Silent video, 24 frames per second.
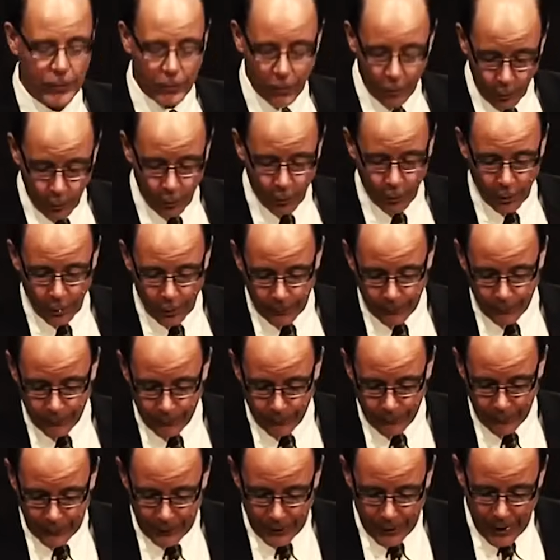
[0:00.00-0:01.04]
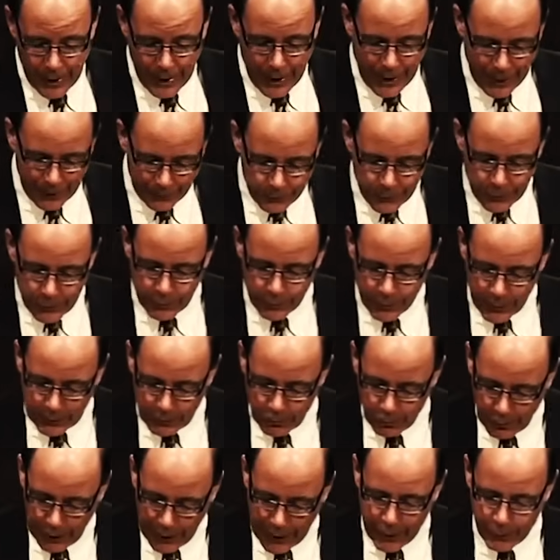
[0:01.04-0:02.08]
Or, have you
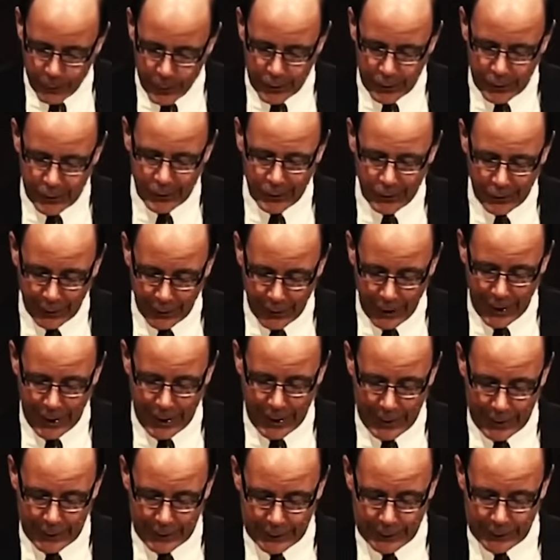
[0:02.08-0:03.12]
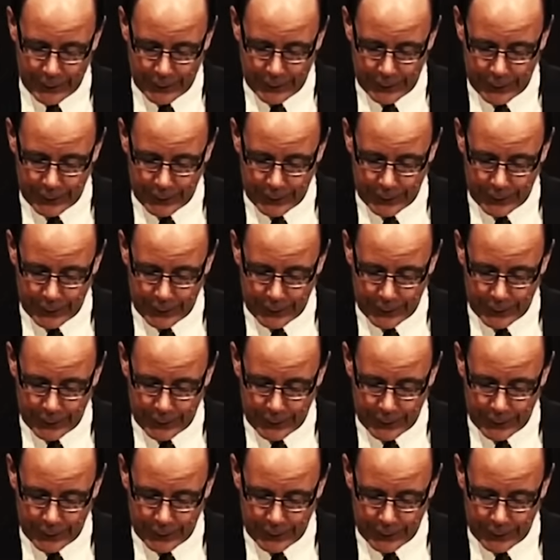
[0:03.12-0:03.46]
been robbing God?